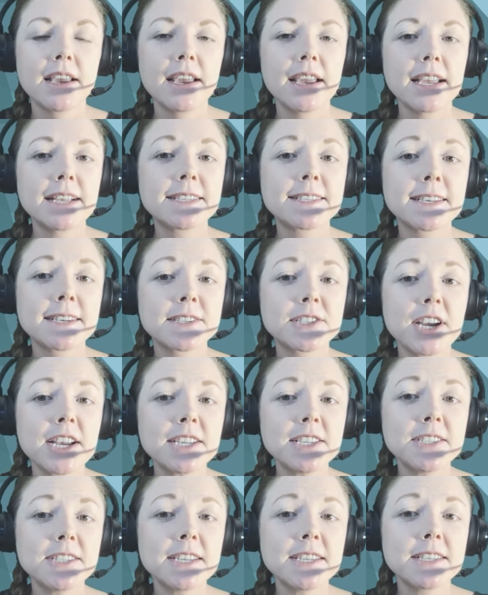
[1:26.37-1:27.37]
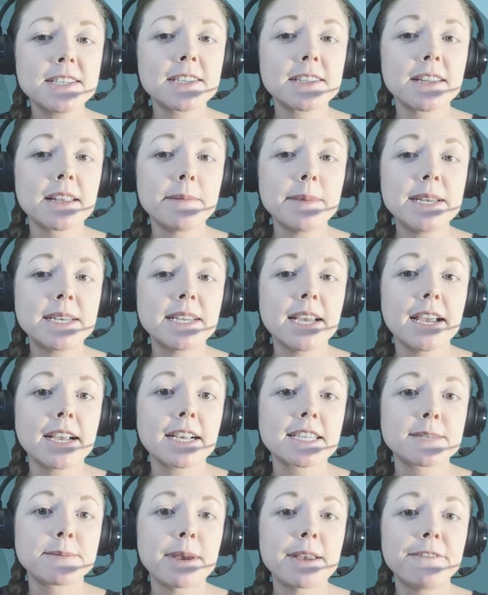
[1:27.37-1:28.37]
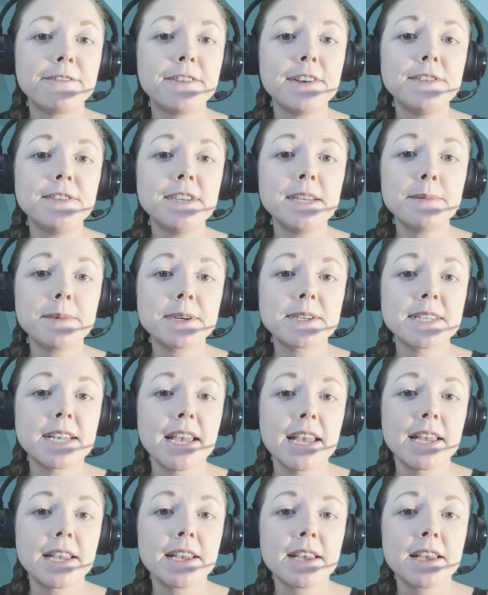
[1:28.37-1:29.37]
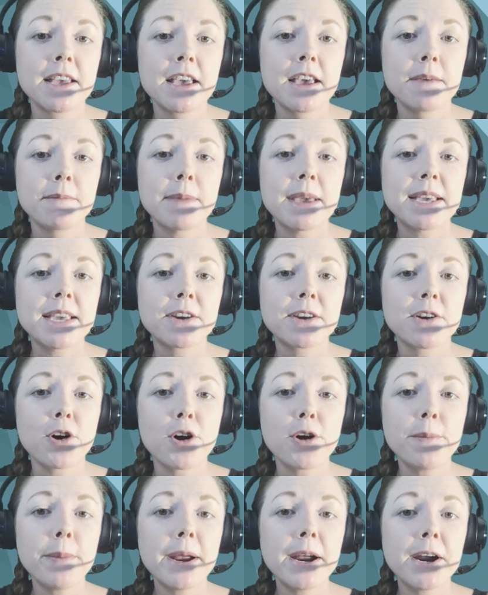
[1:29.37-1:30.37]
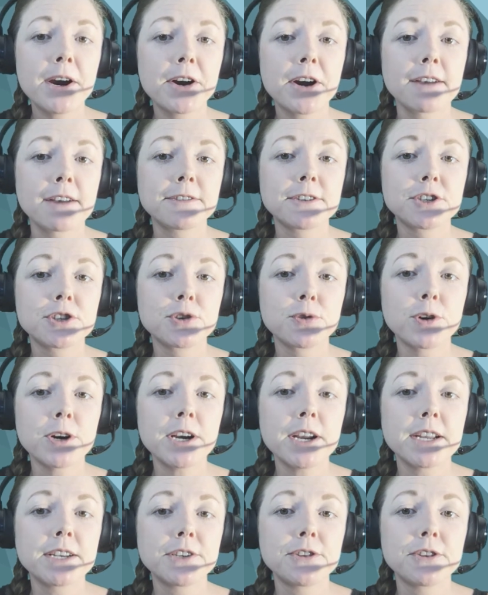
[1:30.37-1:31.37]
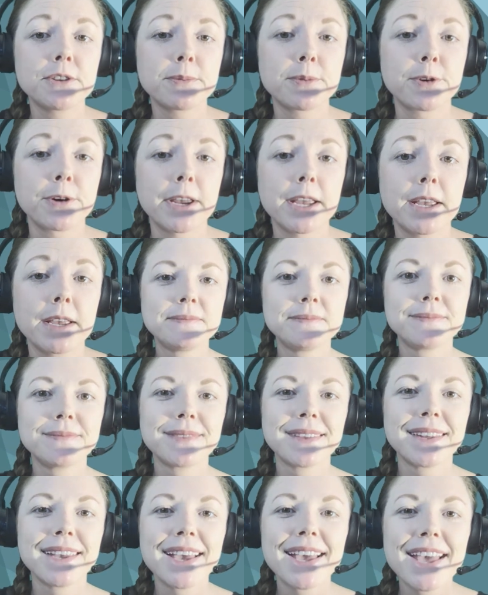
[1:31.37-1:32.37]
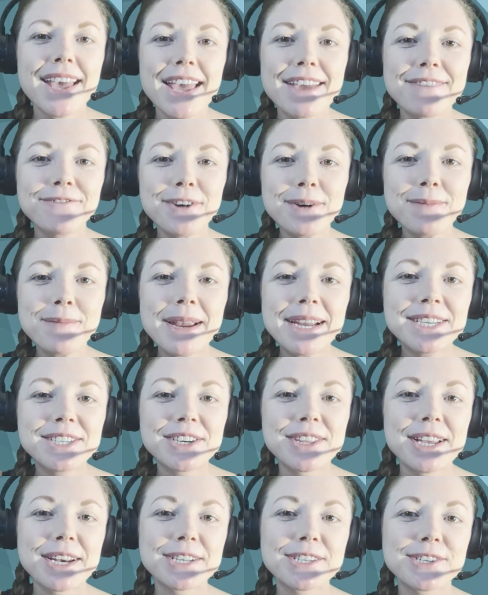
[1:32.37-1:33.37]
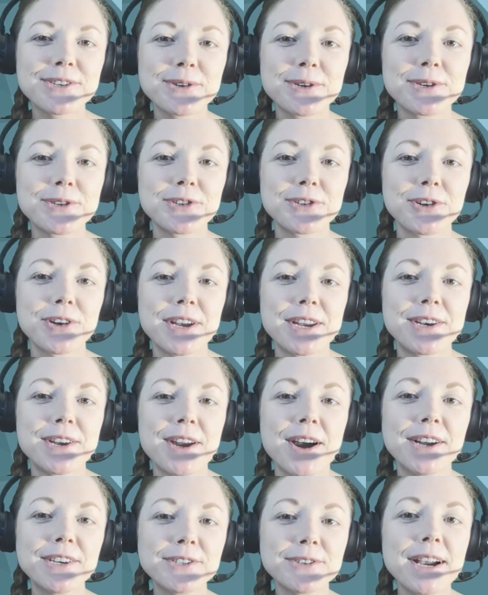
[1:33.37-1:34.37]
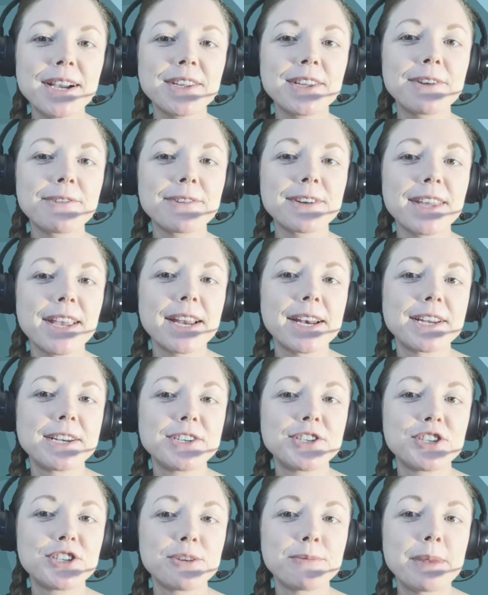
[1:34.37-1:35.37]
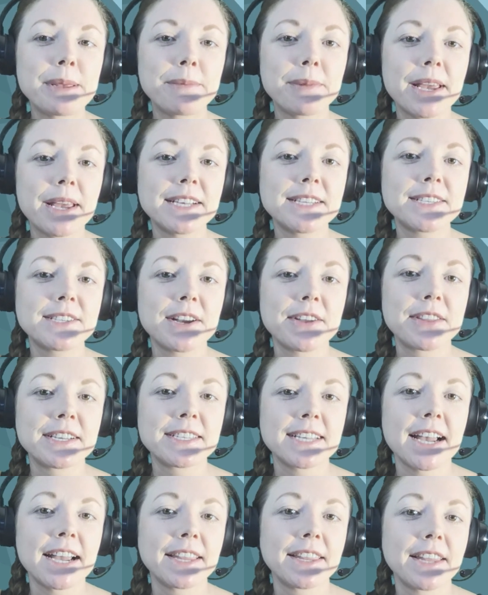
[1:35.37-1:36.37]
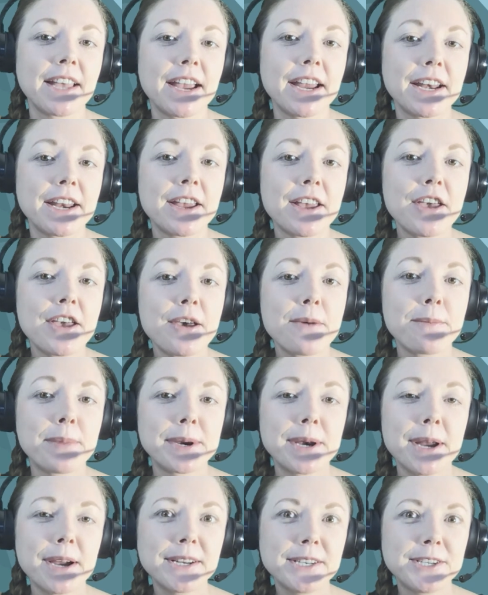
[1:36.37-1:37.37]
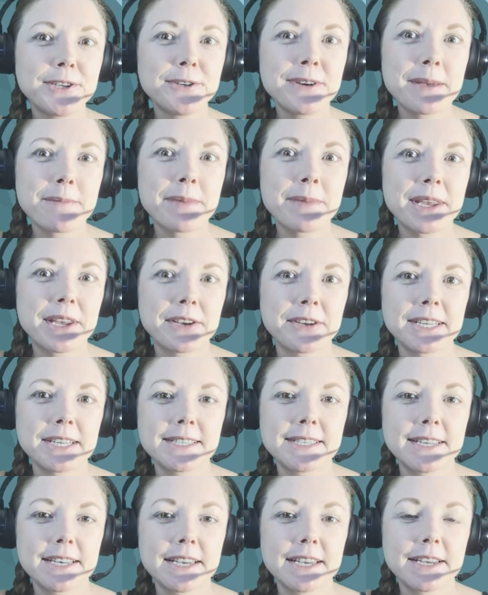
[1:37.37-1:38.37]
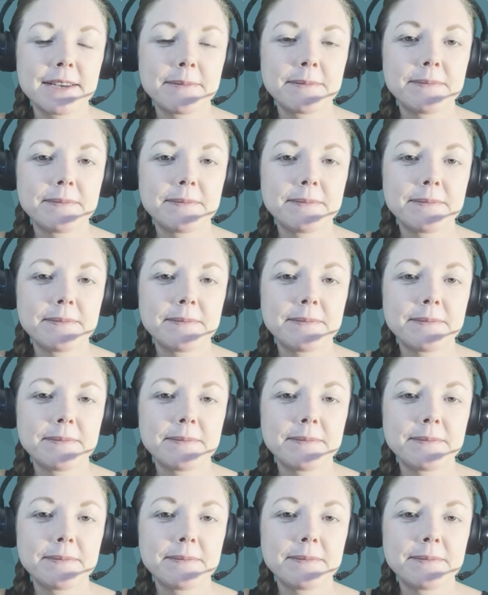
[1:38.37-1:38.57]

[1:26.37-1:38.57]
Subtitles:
It's suggested to limit text by 50%, making all paragraphs short and to the point. Information that is crucial and not directly related should be placed on the sideline, but not too ambiguously.